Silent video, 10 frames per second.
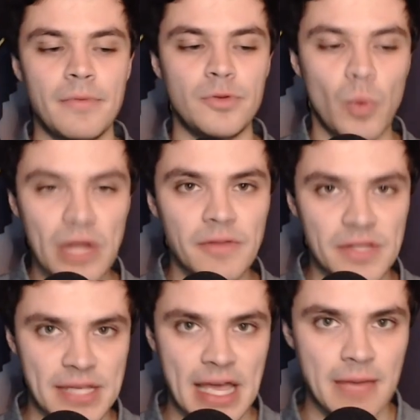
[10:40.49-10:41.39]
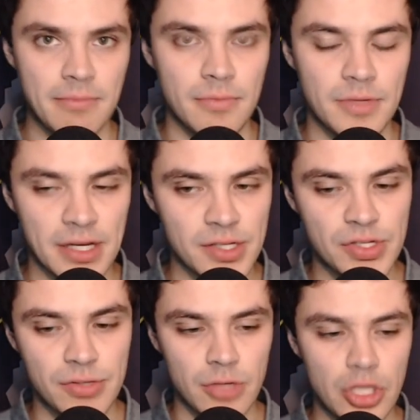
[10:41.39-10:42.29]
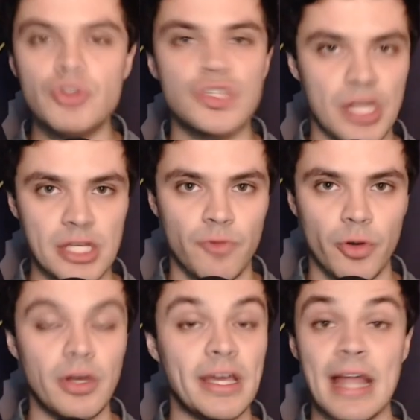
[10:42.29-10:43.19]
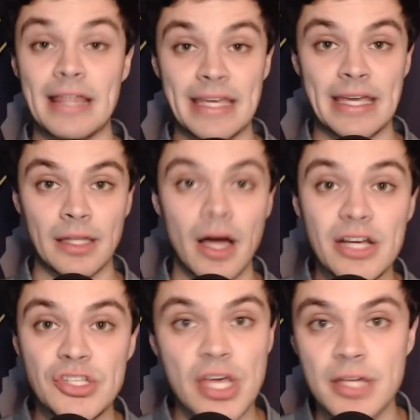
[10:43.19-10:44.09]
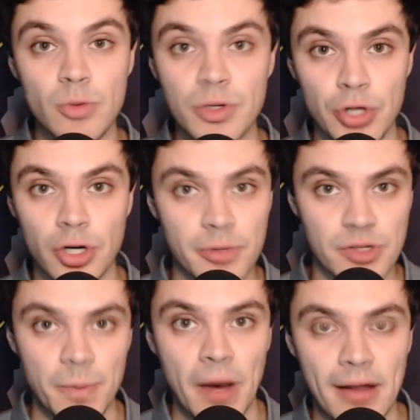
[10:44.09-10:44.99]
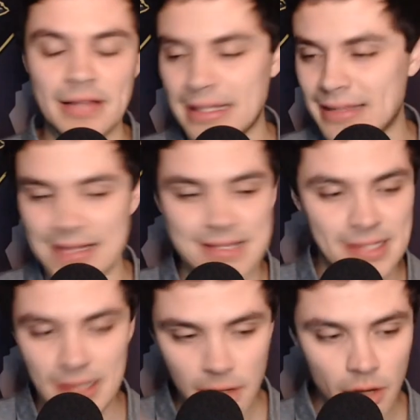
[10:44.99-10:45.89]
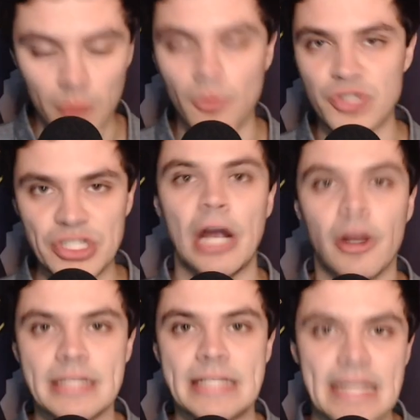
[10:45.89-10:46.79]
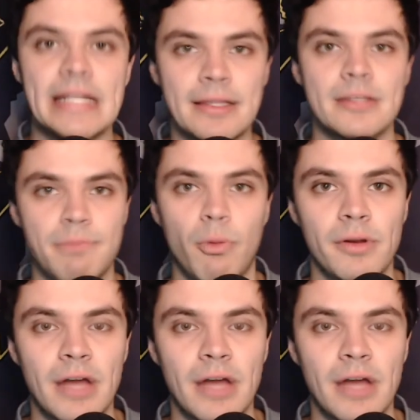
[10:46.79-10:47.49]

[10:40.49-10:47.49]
winning this game does huge things for you. Again, I think it locks you into a tournament spot. I think that's almost guaranteed at this point.